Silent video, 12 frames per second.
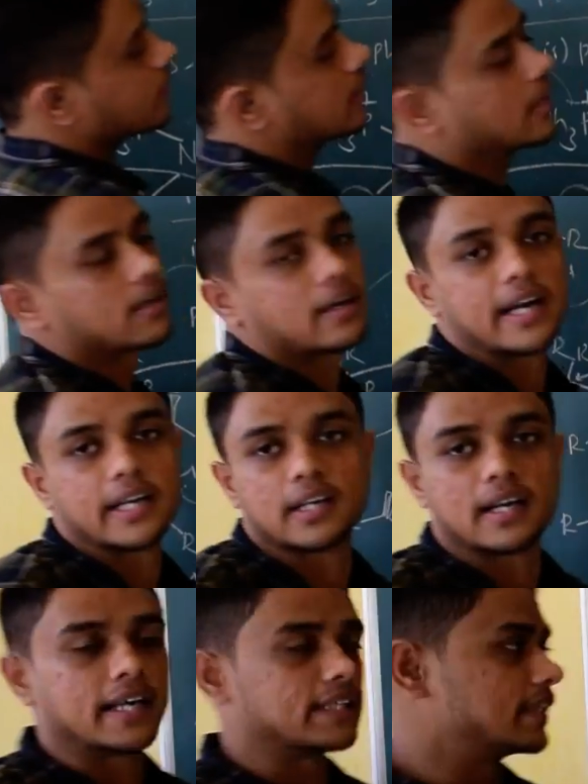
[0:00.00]
can write it
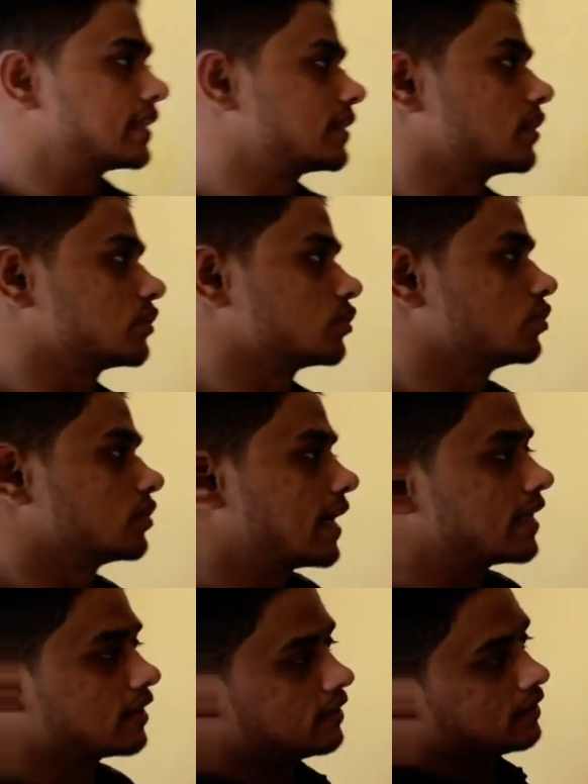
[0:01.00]
like that also,
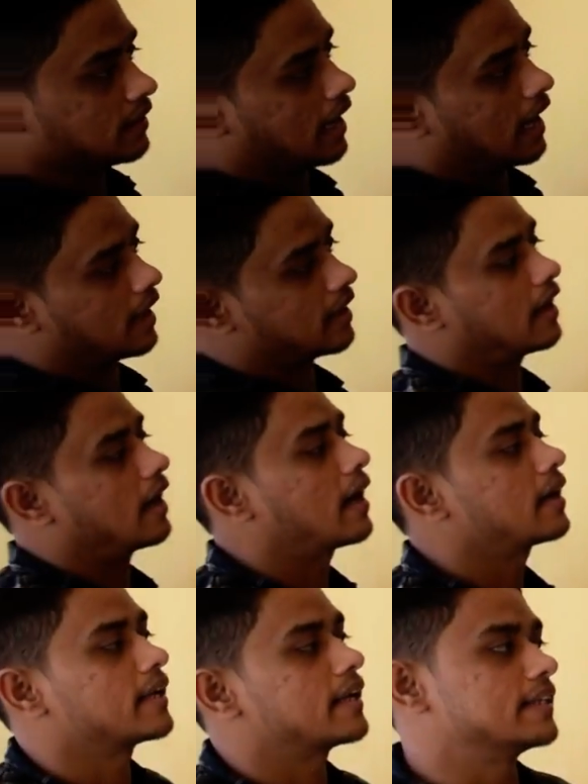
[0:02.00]
right?
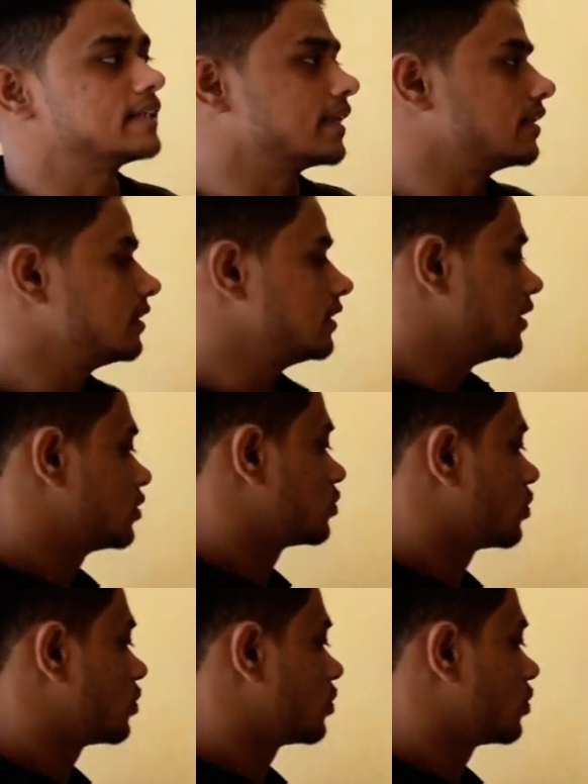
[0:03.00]
R N3. So